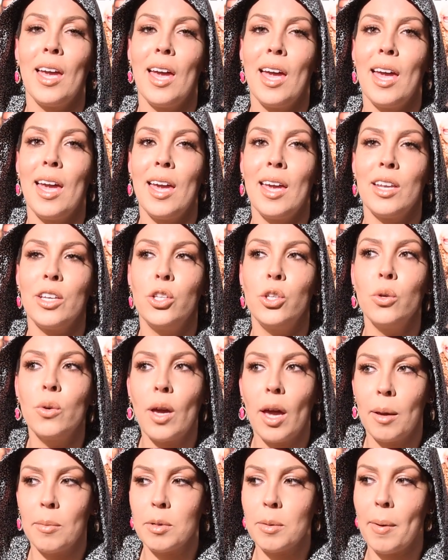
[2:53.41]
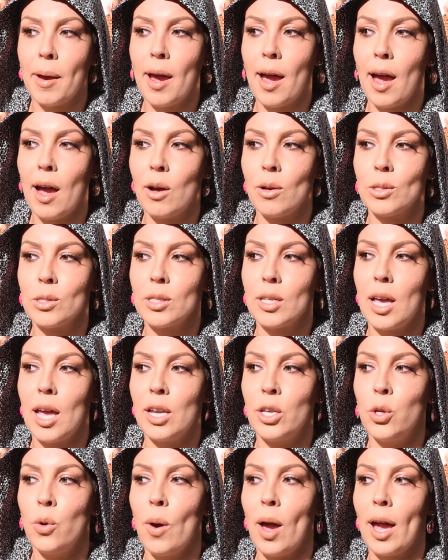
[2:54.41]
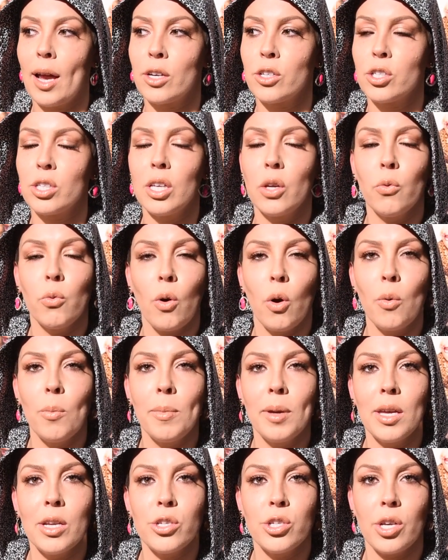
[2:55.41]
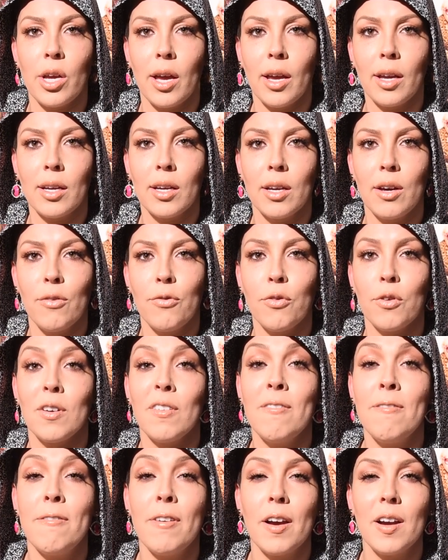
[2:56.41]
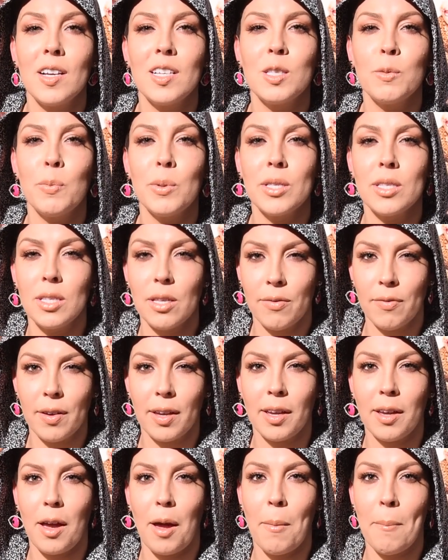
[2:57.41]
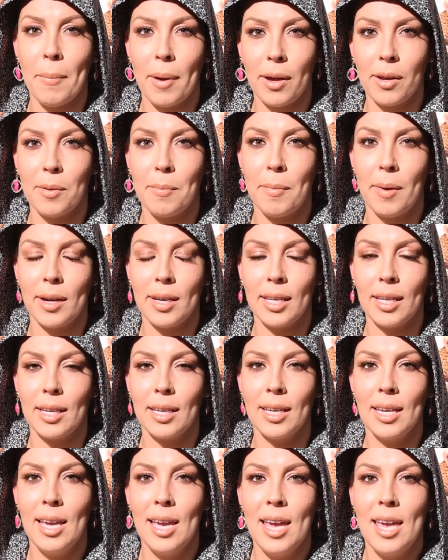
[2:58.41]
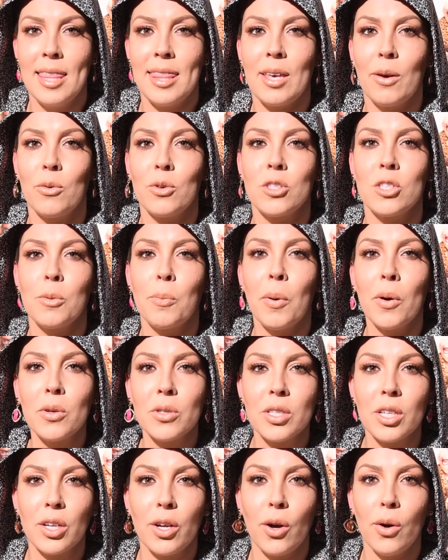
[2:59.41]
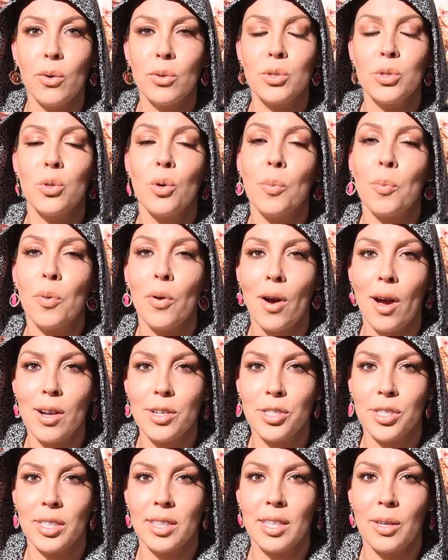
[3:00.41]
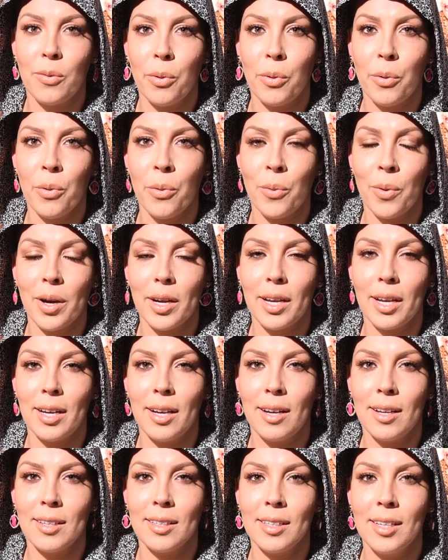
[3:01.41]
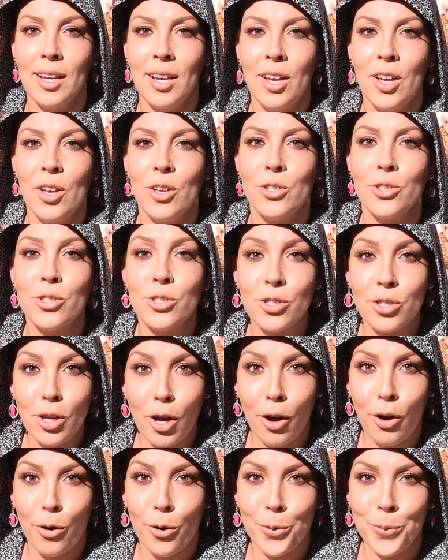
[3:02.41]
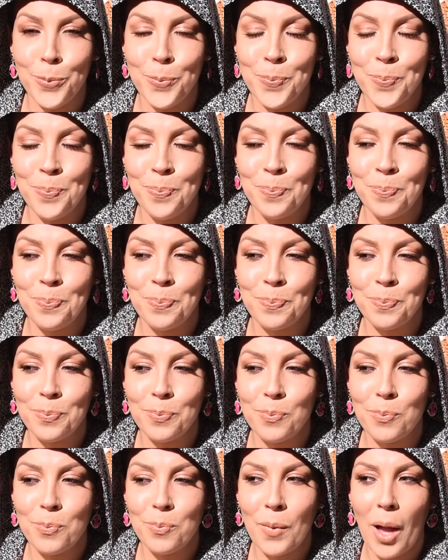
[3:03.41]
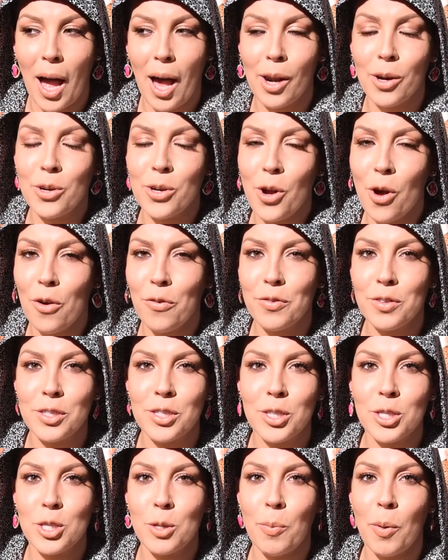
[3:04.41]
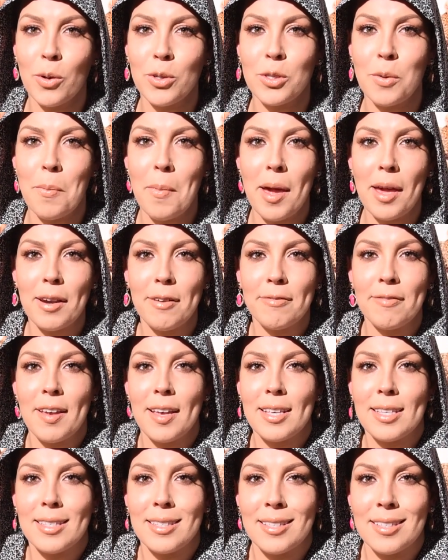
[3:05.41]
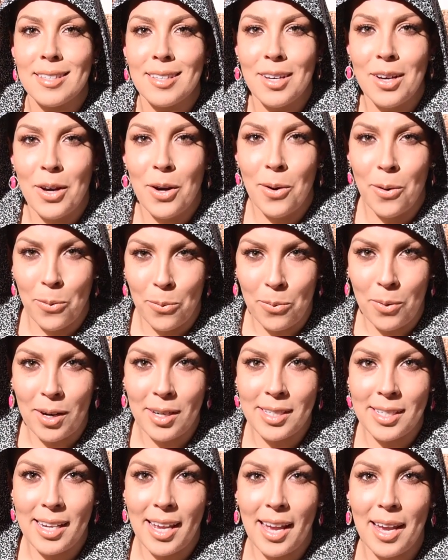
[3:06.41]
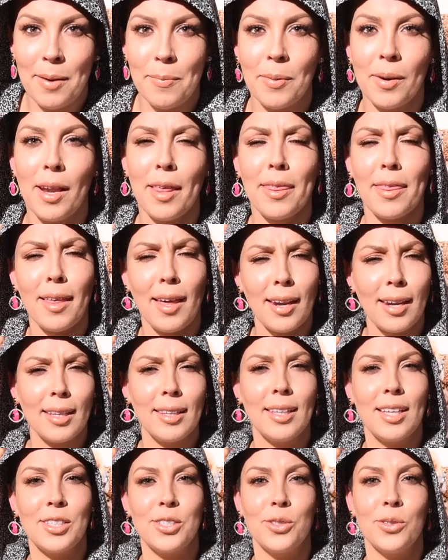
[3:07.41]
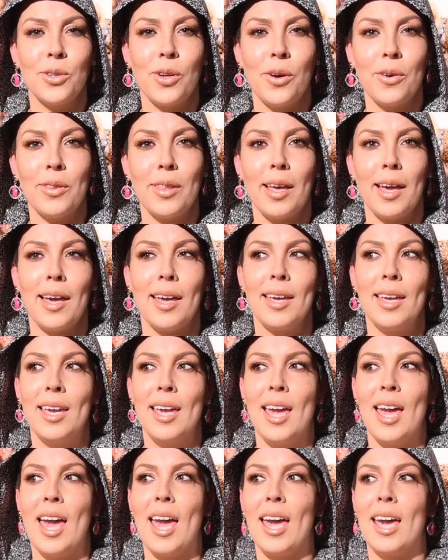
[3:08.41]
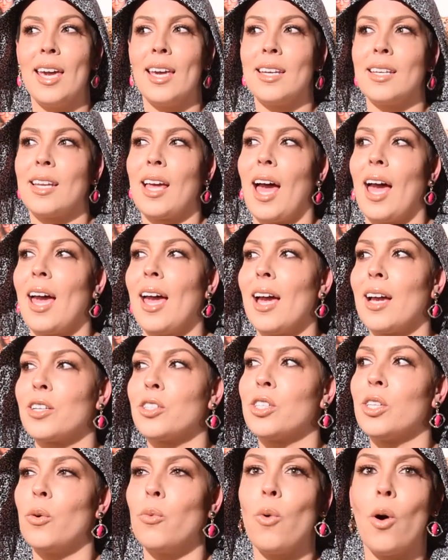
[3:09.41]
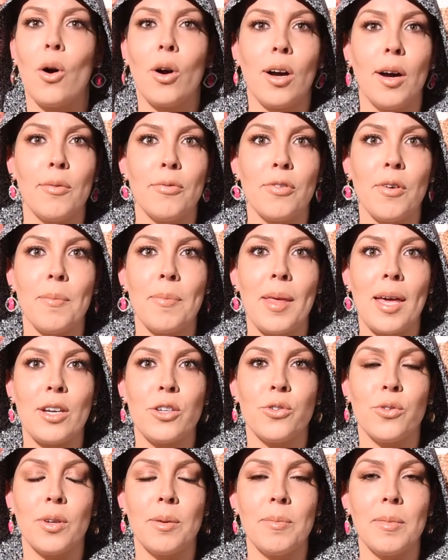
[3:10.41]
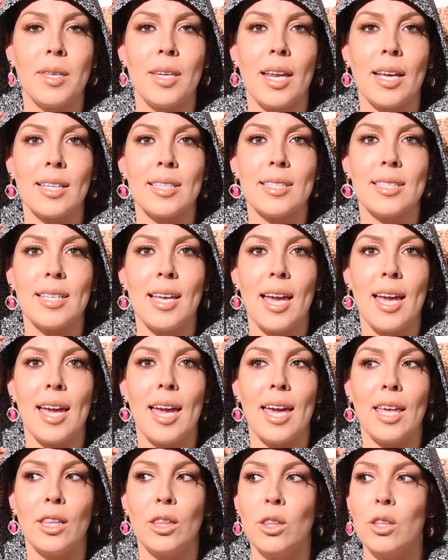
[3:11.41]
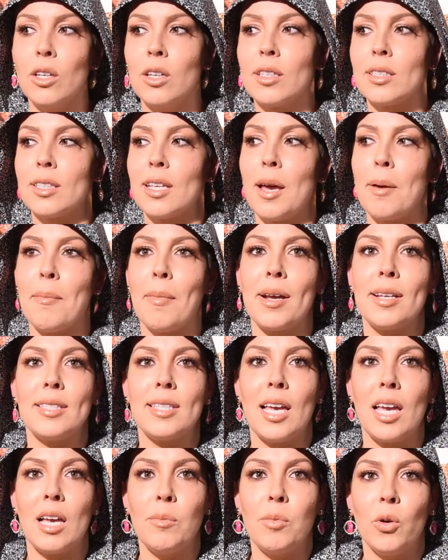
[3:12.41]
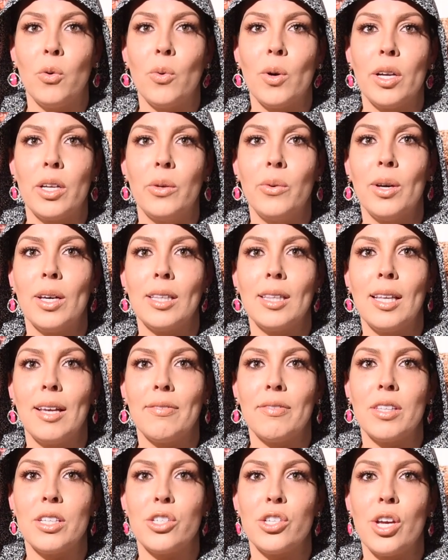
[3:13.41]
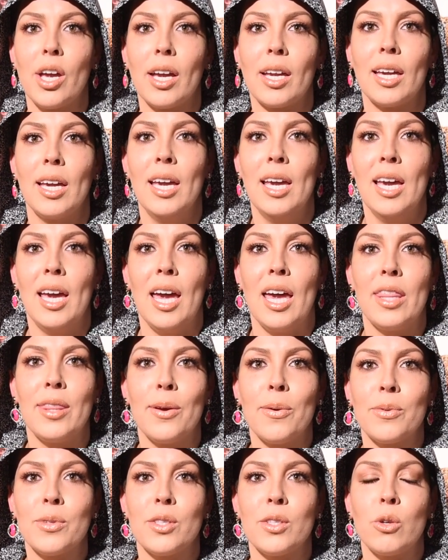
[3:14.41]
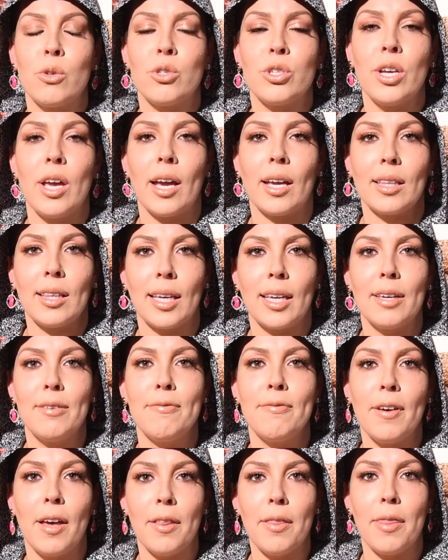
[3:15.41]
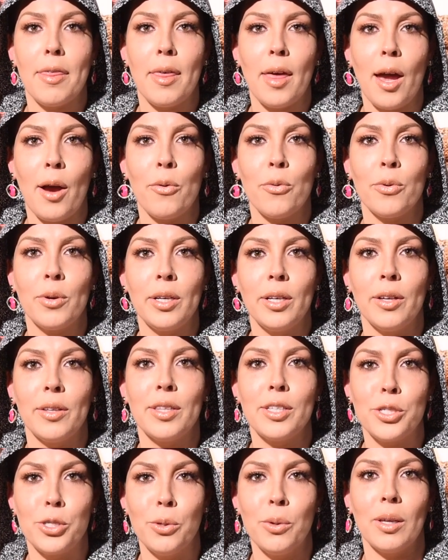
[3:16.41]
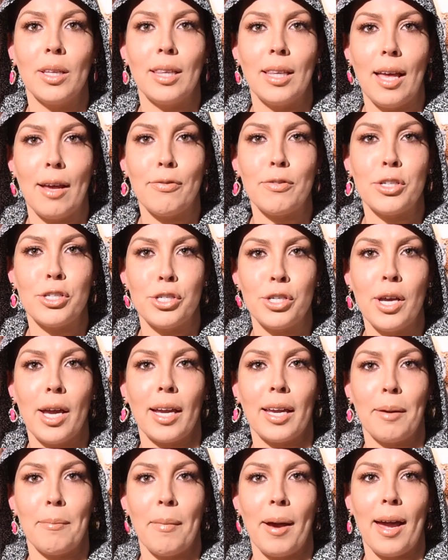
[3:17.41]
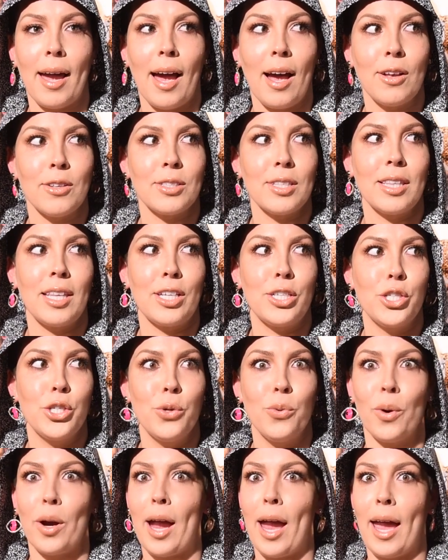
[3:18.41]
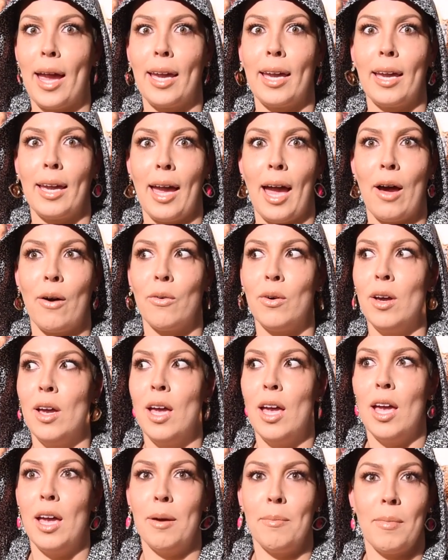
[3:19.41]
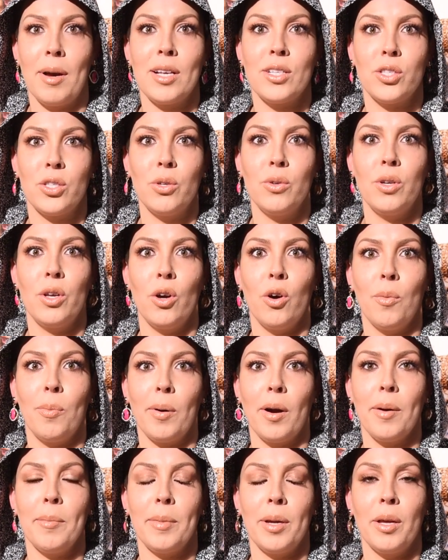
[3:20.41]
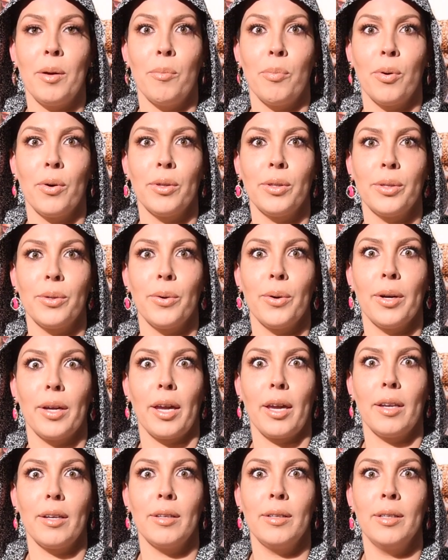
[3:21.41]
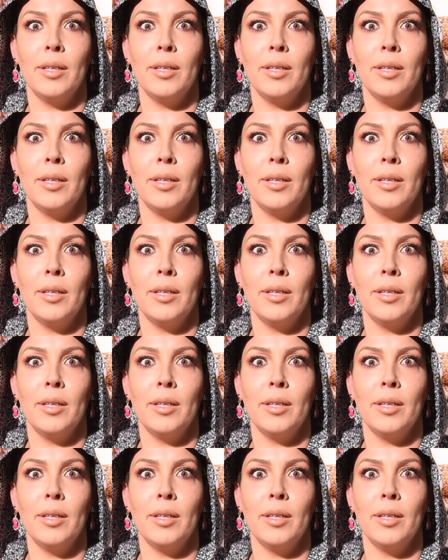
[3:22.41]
and you came to my house and you actually wrote me a check for a very specific amount of money that was supposed to go to a project were working on. So, I don't know if this is supposed to manifest one day, but I thought I'd let you know that. And I actually woke up from that dream the next day and looked at my table where you had left the check, and there was no check. Like, it felt that real that you had left a check in my house and that you were hanging out in my studio apartment in Portland, Oregon.